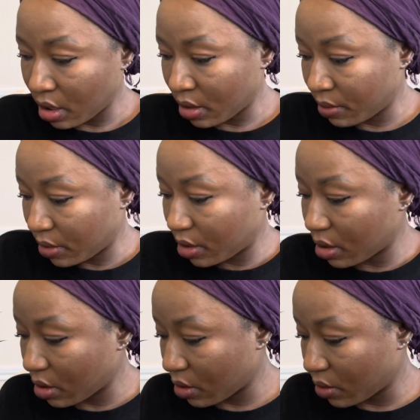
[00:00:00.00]

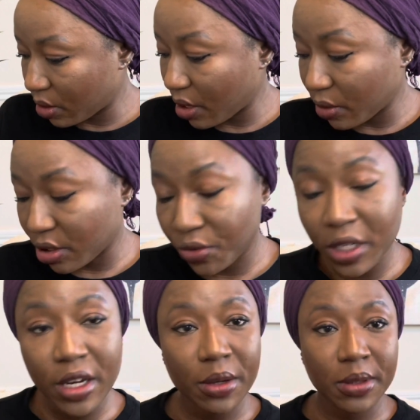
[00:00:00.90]
So he was really
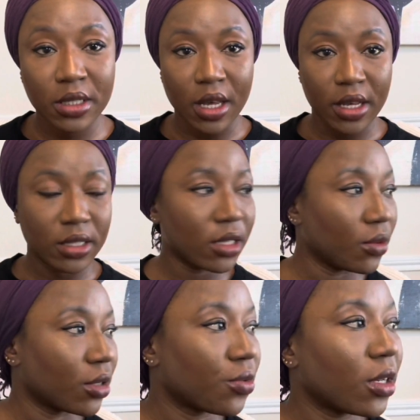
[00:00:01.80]
upset. He was
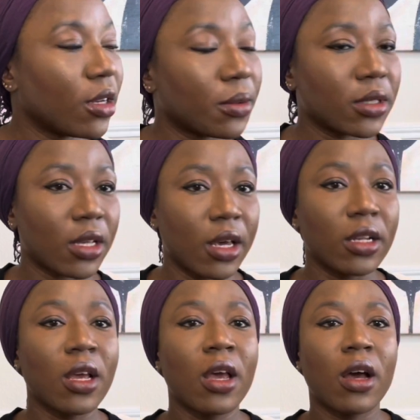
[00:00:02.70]
really upset.
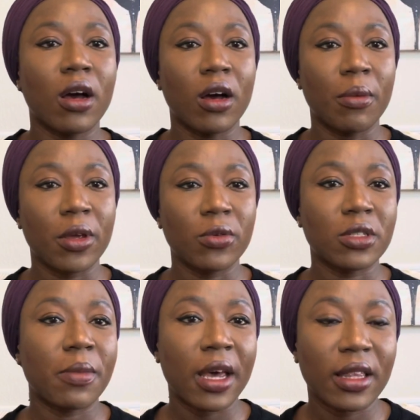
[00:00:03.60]
He was
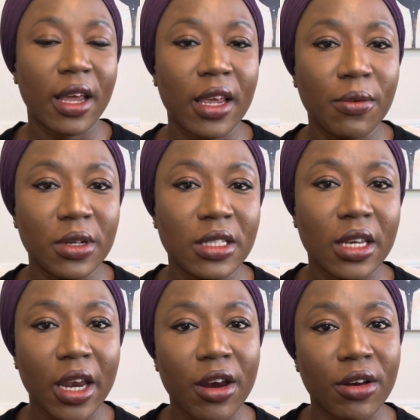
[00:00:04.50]
mad that he wasn't
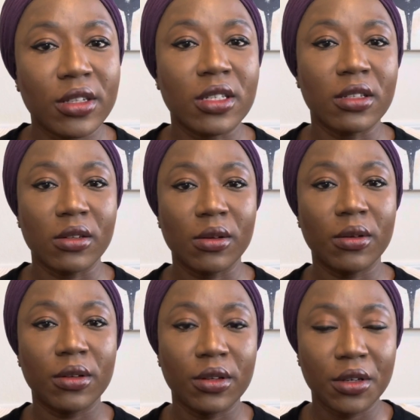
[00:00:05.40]
here to
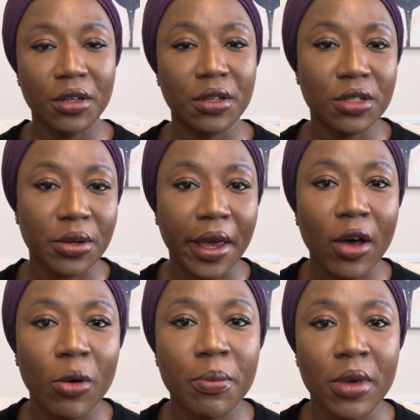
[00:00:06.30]
help
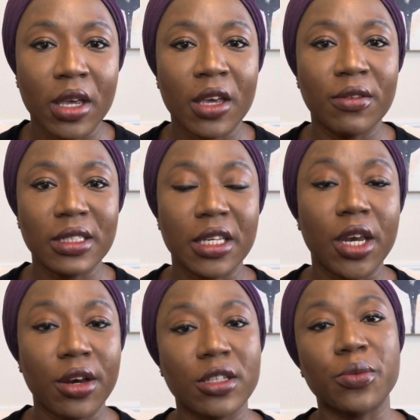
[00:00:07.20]
me. He wasn't here
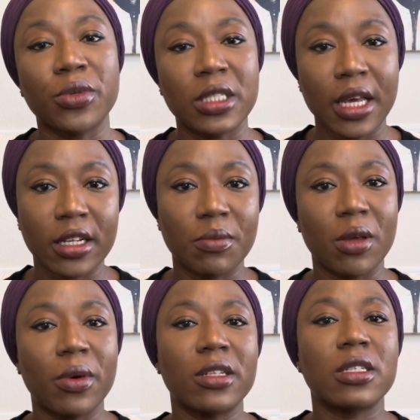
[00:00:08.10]
to protect me, but I
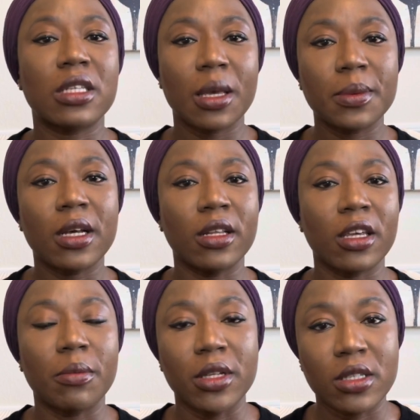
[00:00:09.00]
just kept telling him
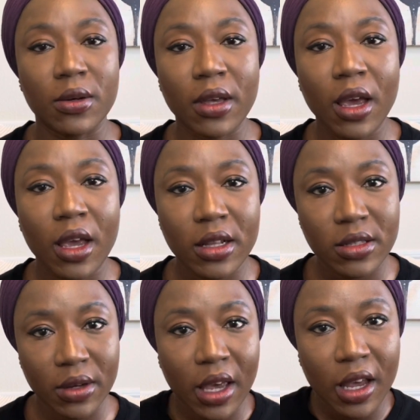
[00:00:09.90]
it's okay, it's
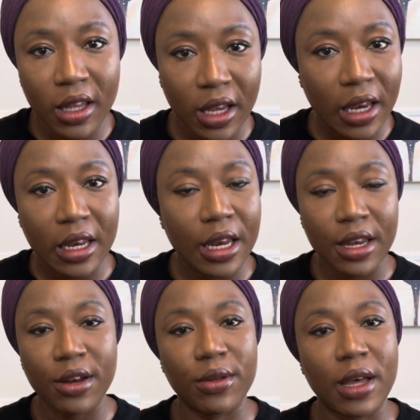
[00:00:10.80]
okay. Like, he didn't know
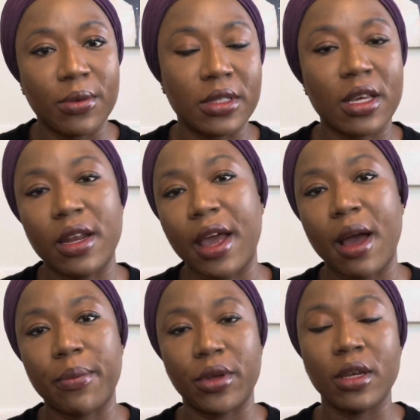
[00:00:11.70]
that was gonna
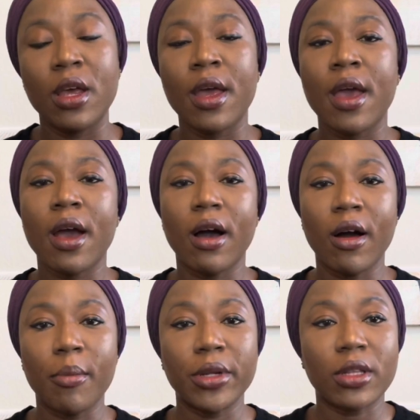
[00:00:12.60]
happen.
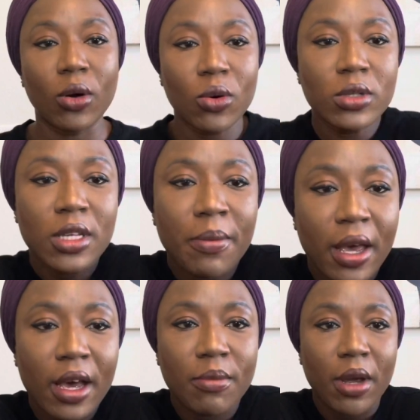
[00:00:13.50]
But the whole time I had
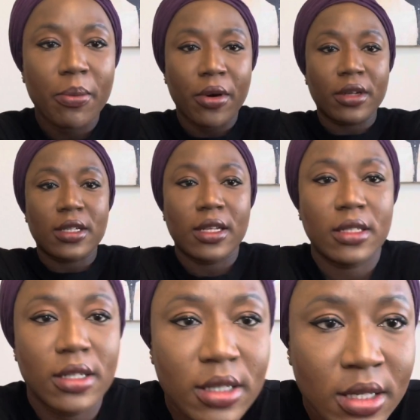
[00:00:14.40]
my purse like
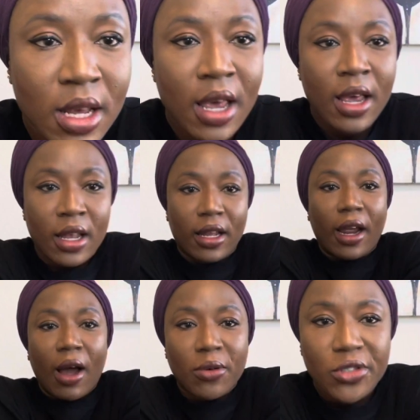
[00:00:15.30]
this, like I
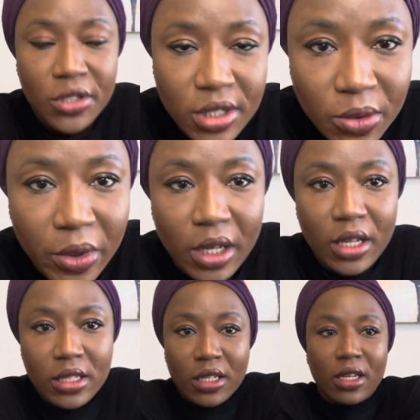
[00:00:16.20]
was just doing this,
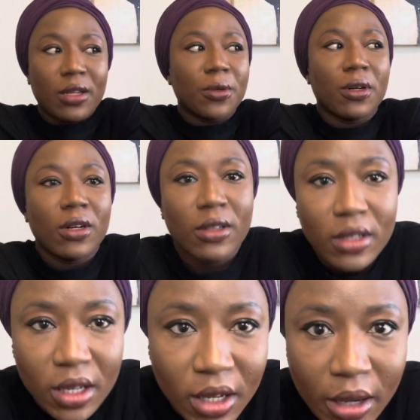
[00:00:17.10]
and they were all looking
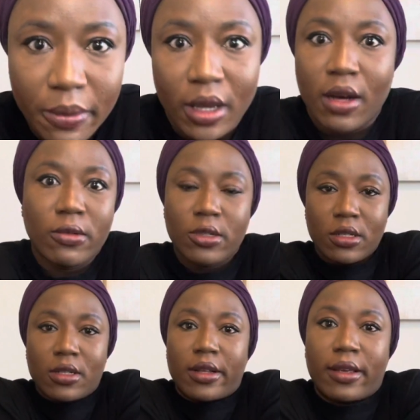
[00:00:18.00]
at me. I was just
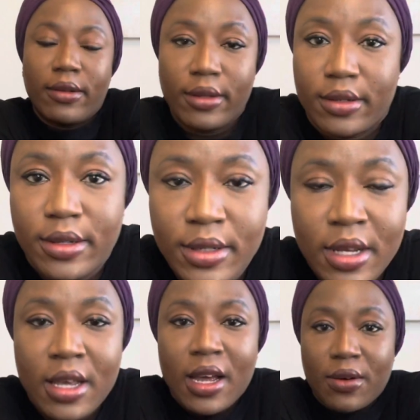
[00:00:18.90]
like, look,
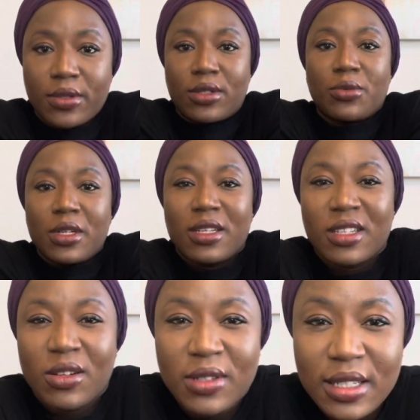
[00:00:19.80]
I was doing this, and I was
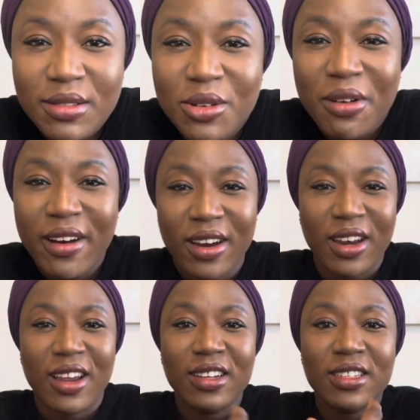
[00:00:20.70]
still crying
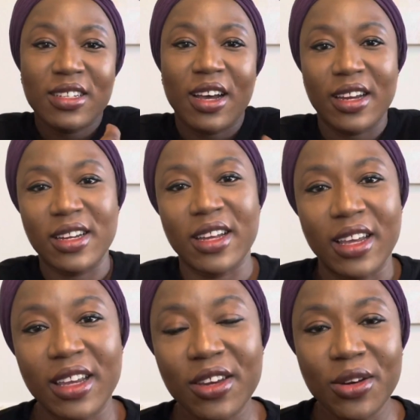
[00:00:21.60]
inside, like, you
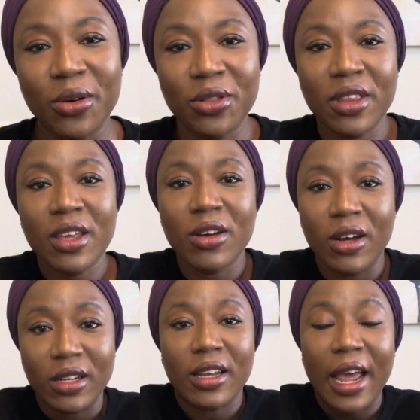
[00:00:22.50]
know, thank God,
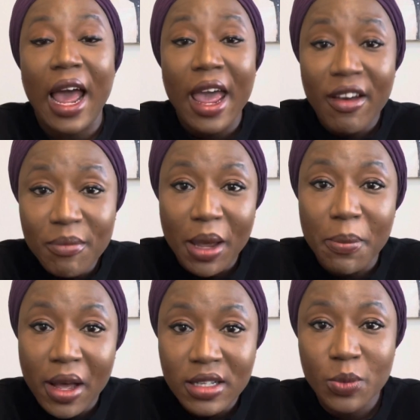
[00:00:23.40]
like, I have my
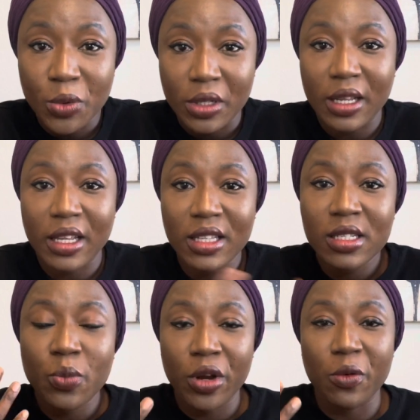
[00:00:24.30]
passport. Like, at this point
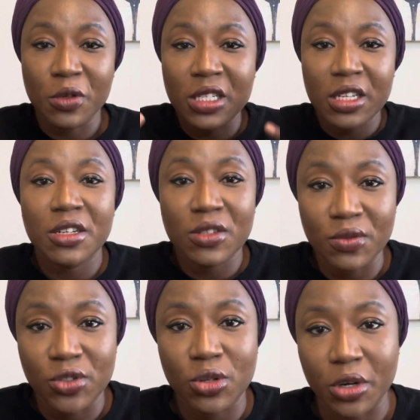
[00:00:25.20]
it was tears of
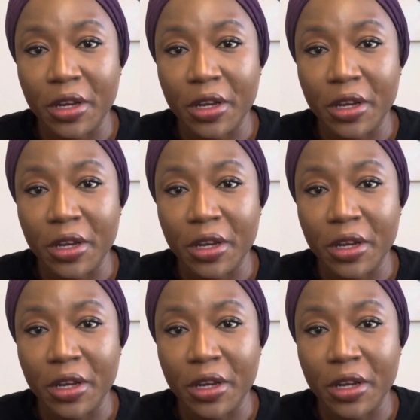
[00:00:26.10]
joy.